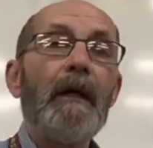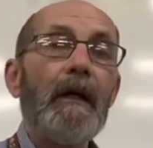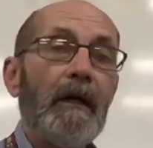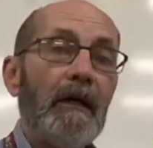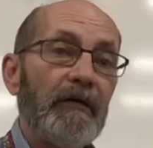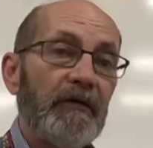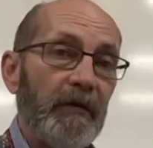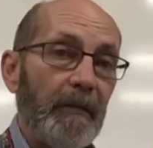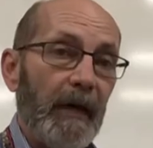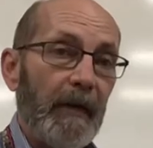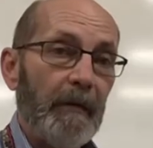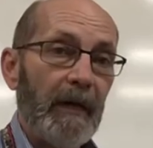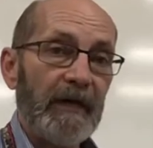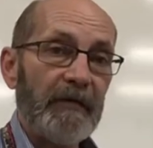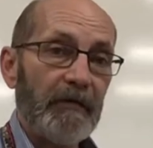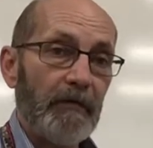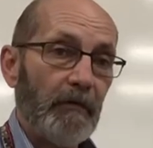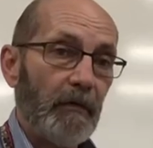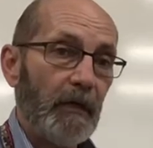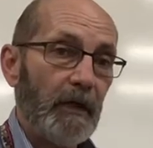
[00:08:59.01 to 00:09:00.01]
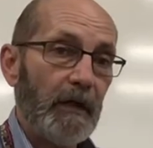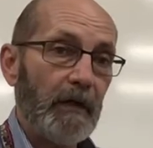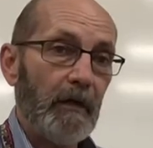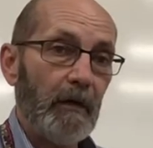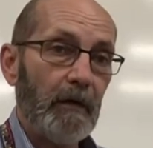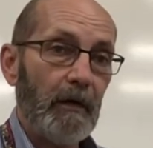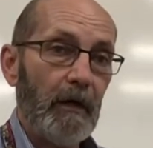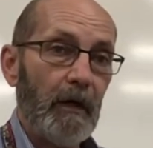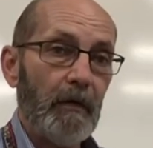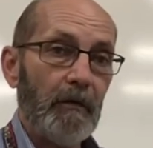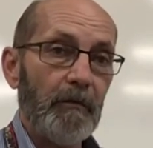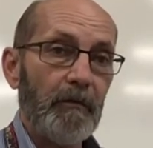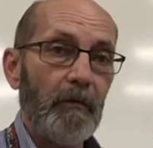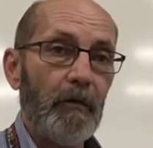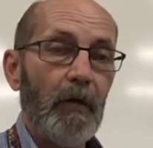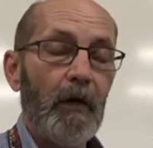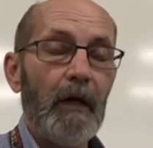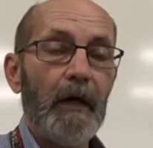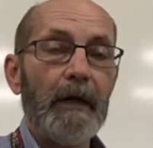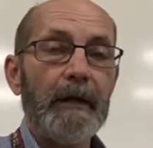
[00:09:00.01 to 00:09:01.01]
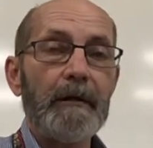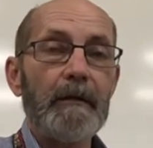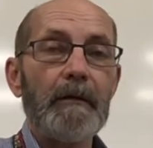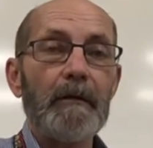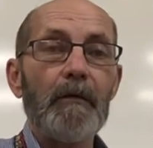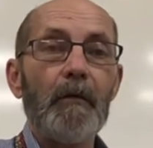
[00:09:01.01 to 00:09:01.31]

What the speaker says: Somebody makes a really long run,